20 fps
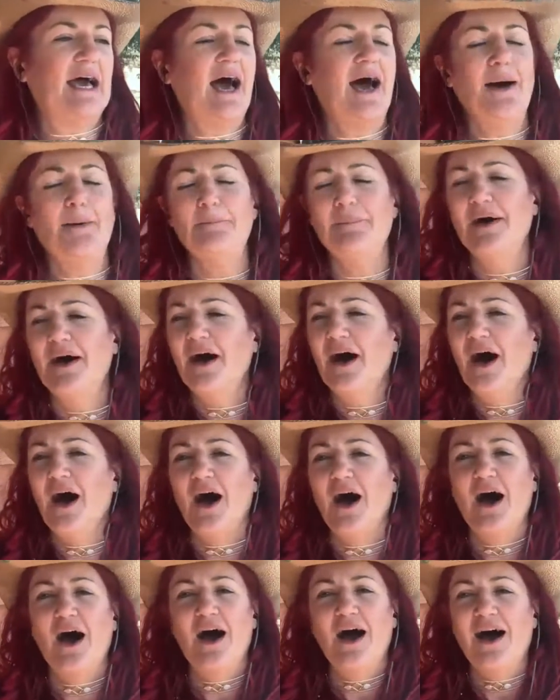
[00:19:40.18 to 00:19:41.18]
Um,
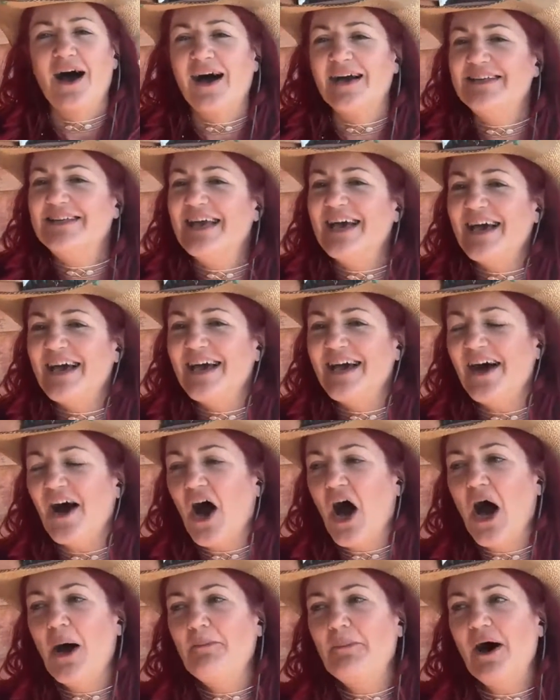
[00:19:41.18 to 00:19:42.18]
yeah,
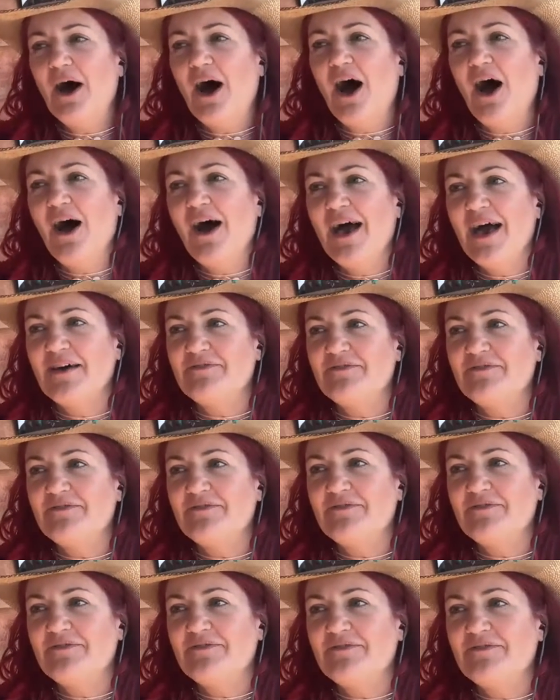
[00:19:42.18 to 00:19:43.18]
I'm, I have to
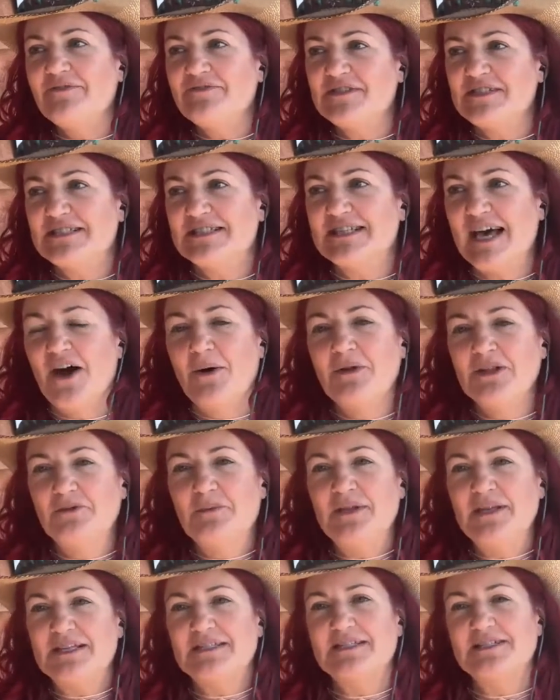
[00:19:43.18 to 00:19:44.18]
say, I'm a little bit
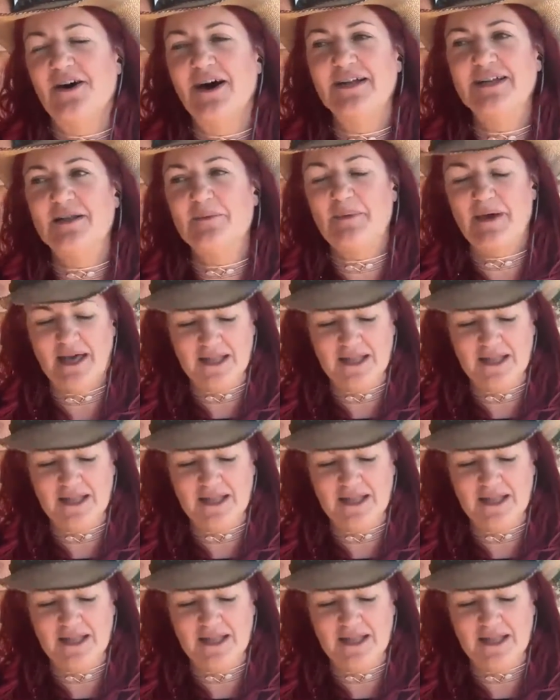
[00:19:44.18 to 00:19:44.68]
excited about